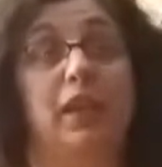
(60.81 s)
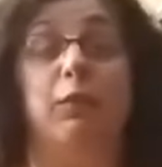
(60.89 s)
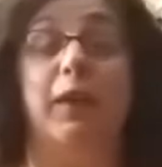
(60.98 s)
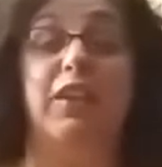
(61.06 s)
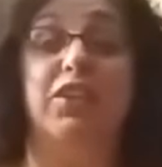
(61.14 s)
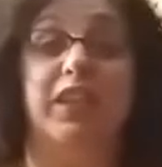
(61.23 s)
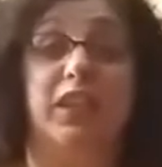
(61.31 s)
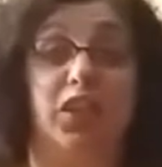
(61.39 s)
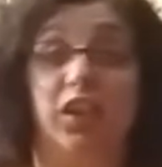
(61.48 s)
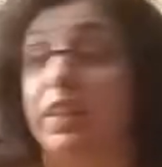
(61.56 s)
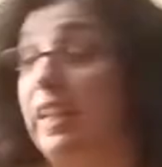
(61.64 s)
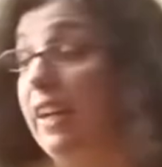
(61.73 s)
I'm actually a
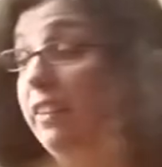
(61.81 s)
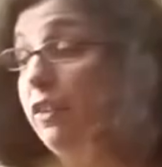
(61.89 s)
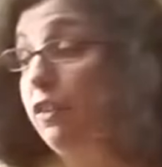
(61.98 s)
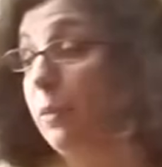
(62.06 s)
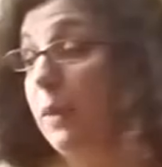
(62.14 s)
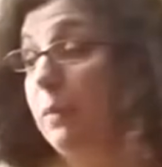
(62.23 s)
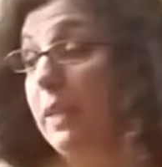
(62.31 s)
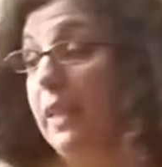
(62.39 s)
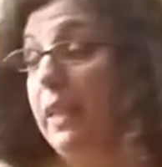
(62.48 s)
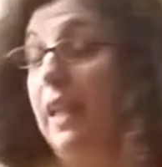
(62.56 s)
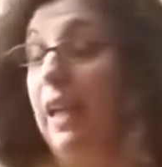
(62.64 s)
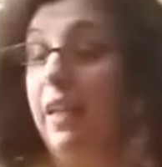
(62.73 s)
card-carrying Republican.
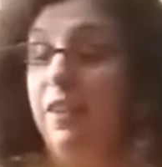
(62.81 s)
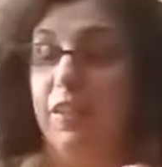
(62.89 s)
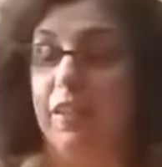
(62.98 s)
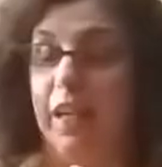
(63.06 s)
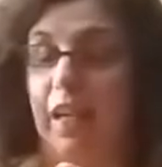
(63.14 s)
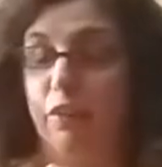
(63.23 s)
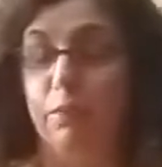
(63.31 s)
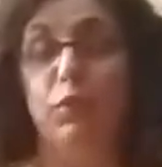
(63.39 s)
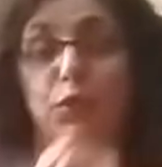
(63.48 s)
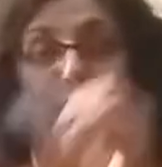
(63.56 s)
And look, I have proof.